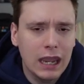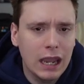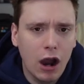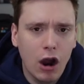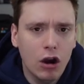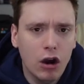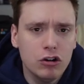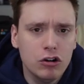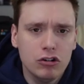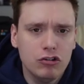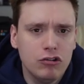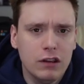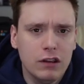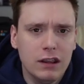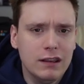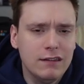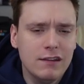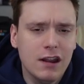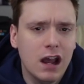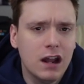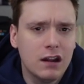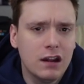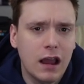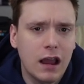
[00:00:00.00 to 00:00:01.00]

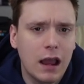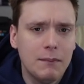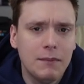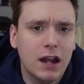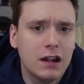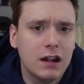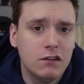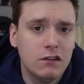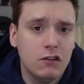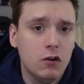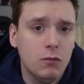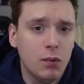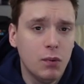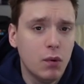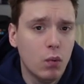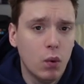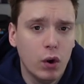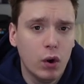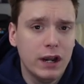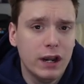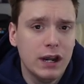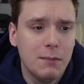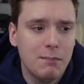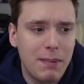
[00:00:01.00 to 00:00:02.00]
I'm not super
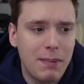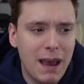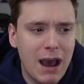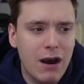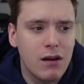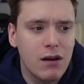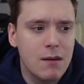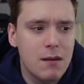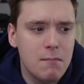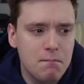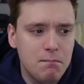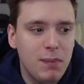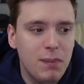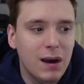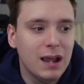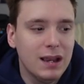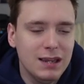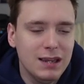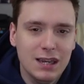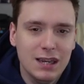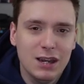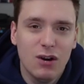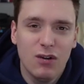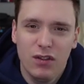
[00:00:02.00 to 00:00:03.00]
worried about it, but,
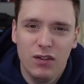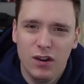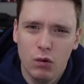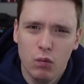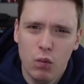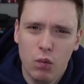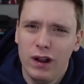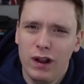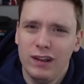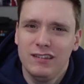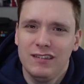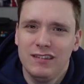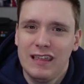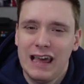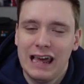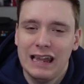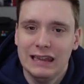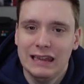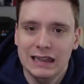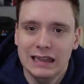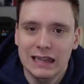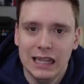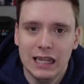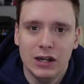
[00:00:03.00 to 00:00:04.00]
you know, there was that
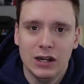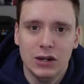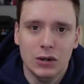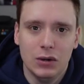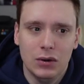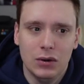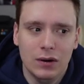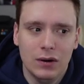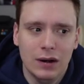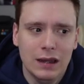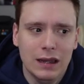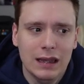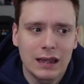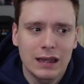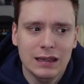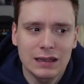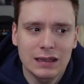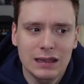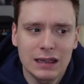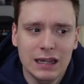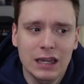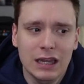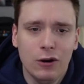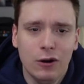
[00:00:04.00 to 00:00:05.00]
little
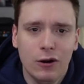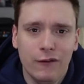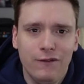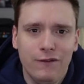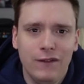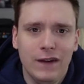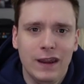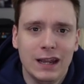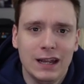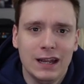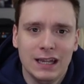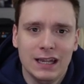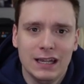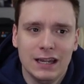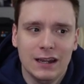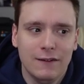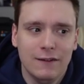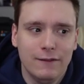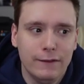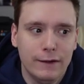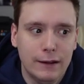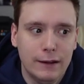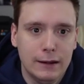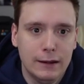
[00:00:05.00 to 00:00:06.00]
feeling
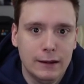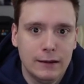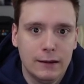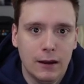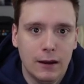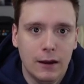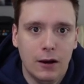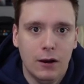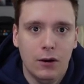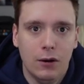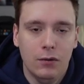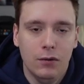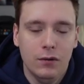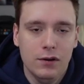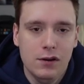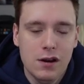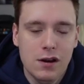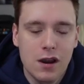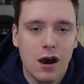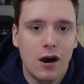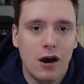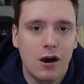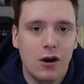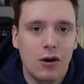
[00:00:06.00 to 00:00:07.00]
of like, oh
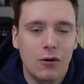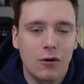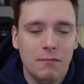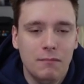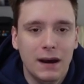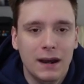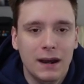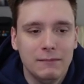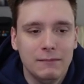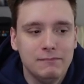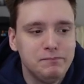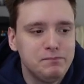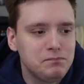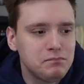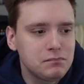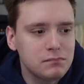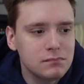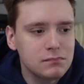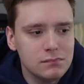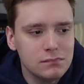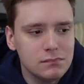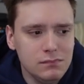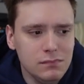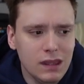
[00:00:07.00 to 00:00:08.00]
no, but
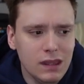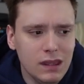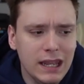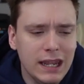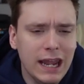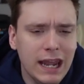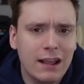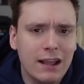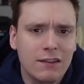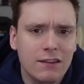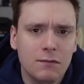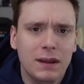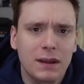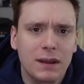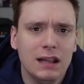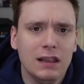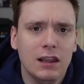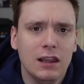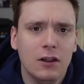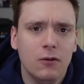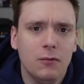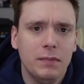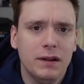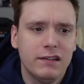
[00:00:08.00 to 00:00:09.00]
it has been a
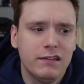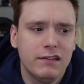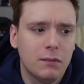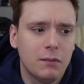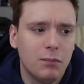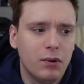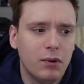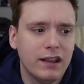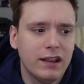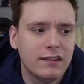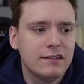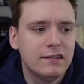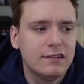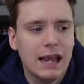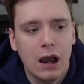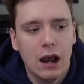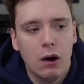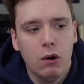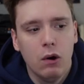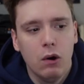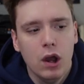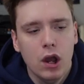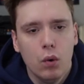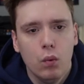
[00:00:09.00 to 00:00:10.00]
little bit suppressed
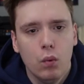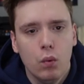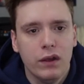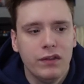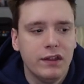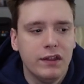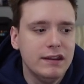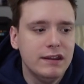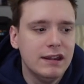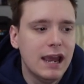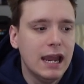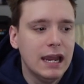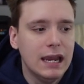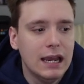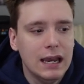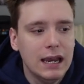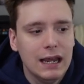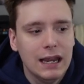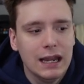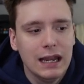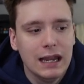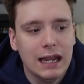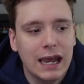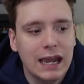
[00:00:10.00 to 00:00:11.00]
now with a day
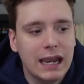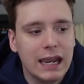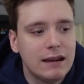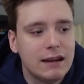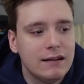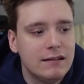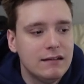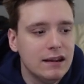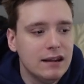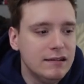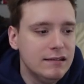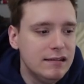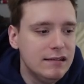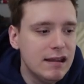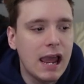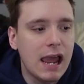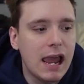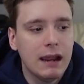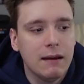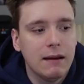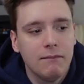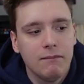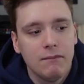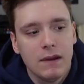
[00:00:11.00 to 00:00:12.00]
like today.